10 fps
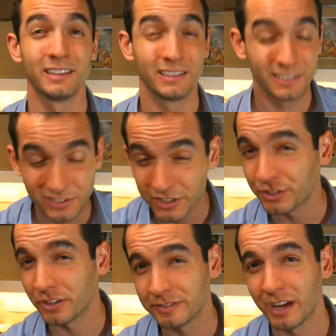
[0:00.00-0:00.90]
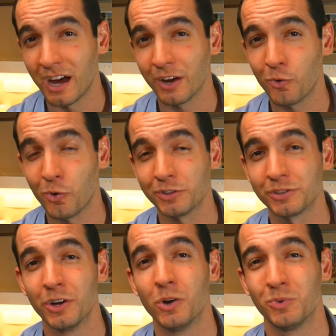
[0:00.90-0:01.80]
The decision of the High Court
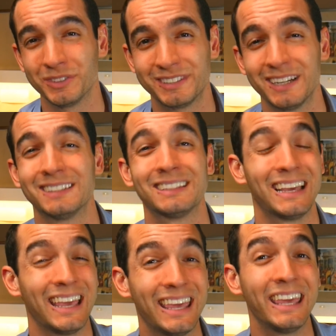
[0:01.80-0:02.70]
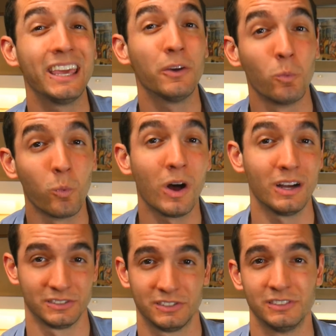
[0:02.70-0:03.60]
was that he
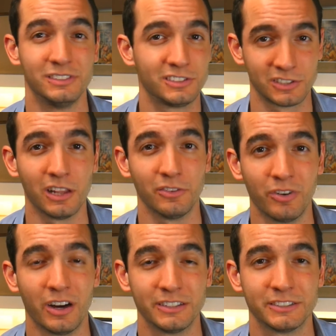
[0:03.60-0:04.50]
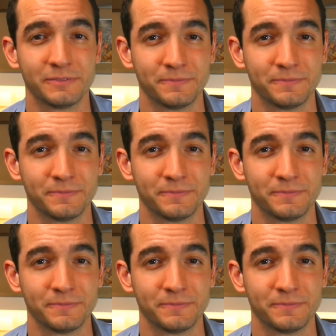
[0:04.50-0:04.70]
was disqualified.